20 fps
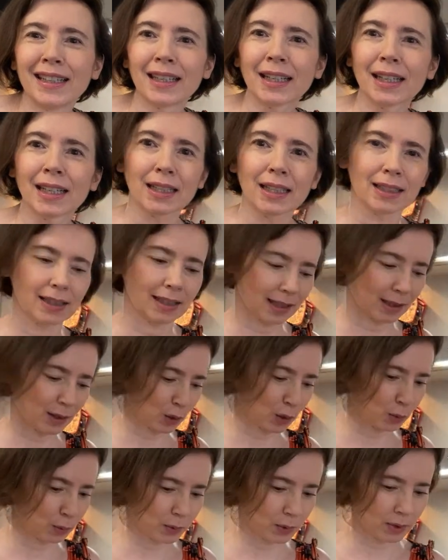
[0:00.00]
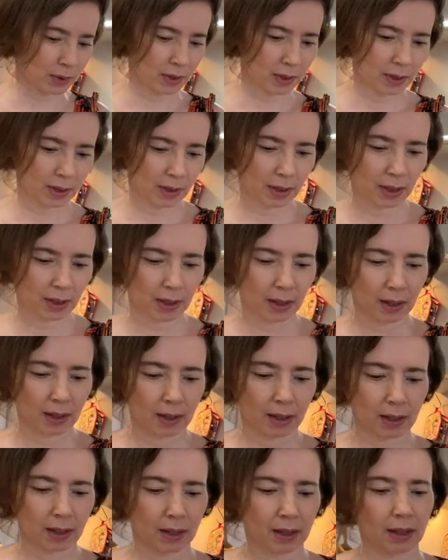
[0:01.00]
Allez, that's au bout.
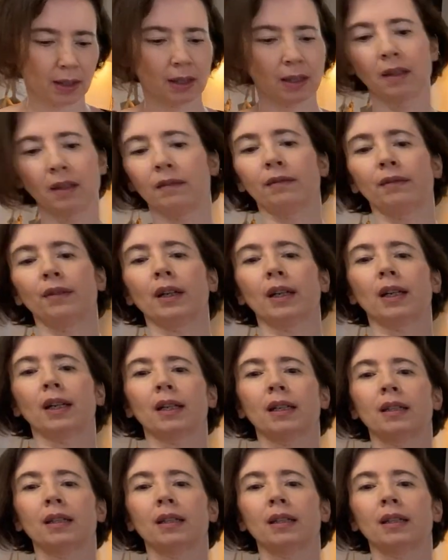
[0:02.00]
Voilà.